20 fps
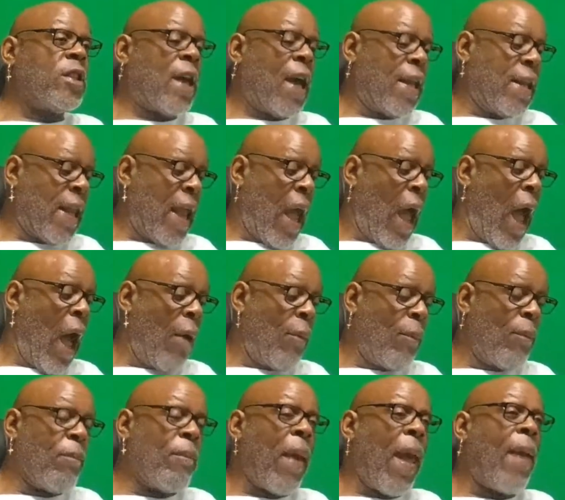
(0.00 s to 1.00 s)
Now,
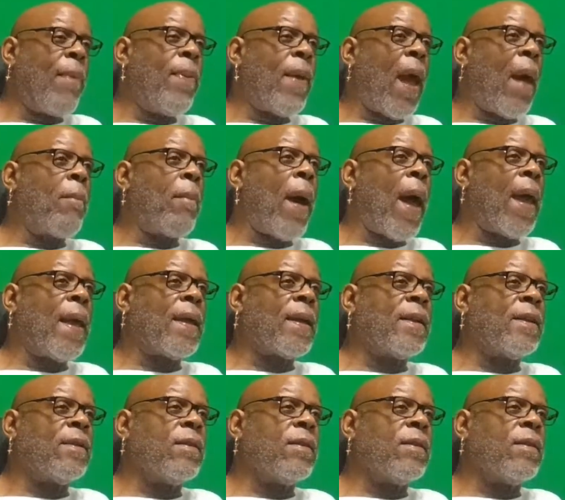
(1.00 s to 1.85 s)
maybe I might can